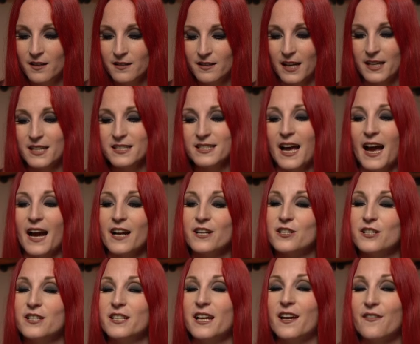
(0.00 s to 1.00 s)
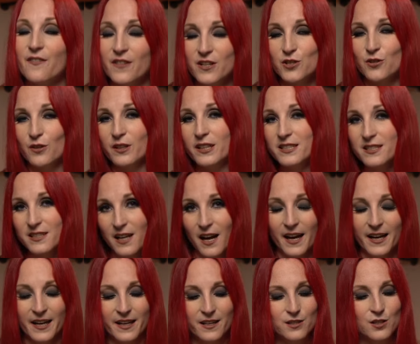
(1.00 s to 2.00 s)
that is actually eventually
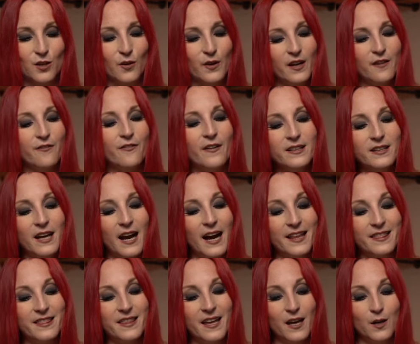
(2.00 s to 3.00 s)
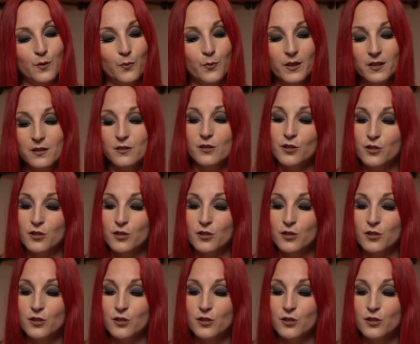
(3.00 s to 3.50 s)
dying. So if I add that with the